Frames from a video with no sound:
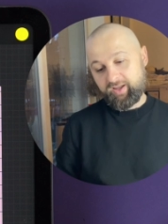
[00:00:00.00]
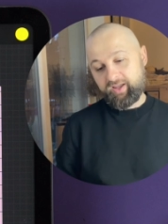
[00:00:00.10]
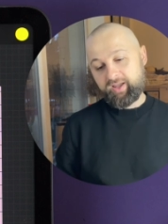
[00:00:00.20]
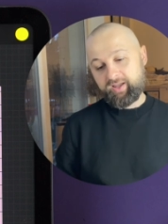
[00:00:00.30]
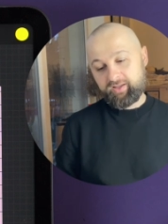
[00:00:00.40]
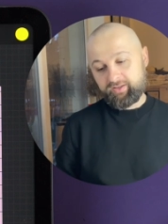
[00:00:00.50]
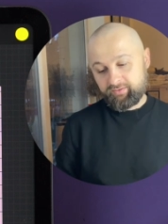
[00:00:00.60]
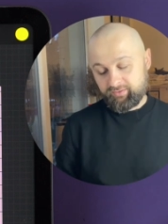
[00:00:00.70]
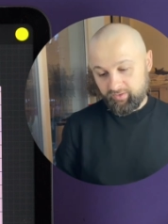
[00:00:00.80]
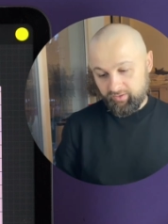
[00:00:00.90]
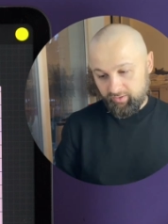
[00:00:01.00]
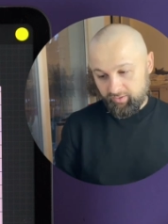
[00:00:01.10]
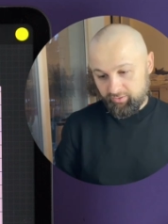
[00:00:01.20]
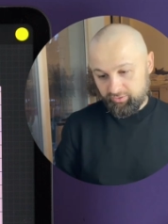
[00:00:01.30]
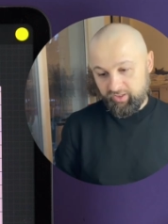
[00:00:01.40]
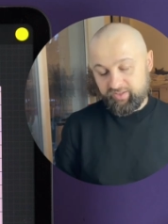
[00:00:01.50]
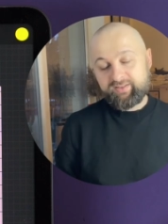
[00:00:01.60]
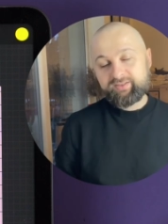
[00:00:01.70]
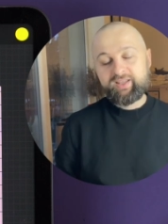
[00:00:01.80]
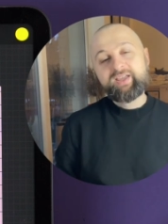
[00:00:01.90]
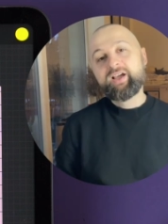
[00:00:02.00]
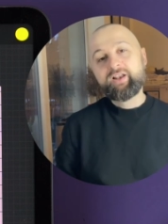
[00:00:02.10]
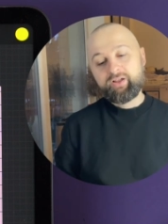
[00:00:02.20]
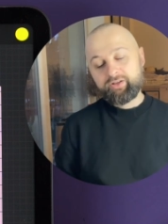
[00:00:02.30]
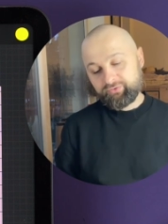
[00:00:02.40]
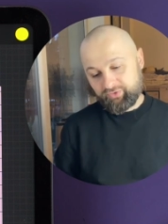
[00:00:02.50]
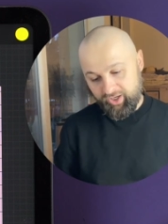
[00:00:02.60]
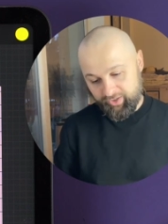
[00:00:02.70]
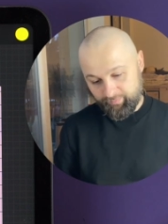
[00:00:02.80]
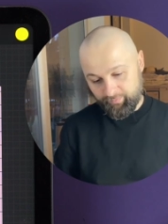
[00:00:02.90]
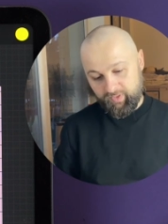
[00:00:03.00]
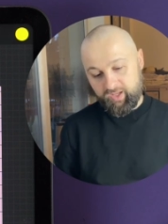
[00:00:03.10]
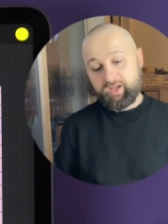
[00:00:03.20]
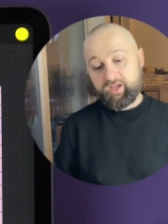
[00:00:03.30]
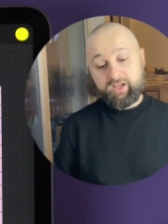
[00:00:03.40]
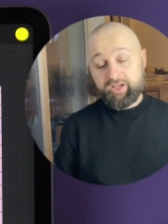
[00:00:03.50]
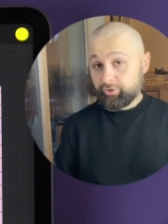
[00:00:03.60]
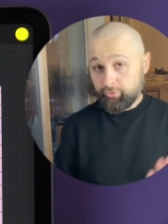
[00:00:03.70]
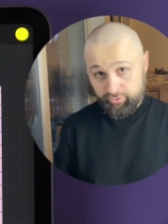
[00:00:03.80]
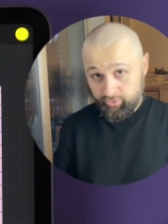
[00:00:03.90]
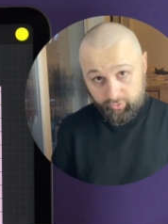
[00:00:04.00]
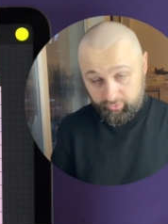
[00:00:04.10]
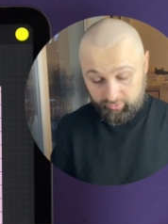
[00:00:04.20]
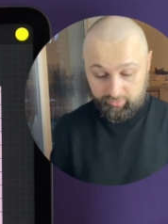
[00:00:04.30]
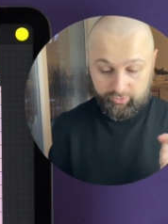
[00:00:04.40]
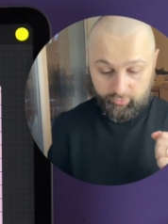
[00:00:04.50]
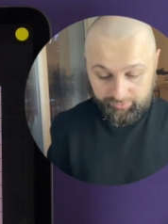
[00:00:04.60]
and doesn't take a lot of time. It looks good. You will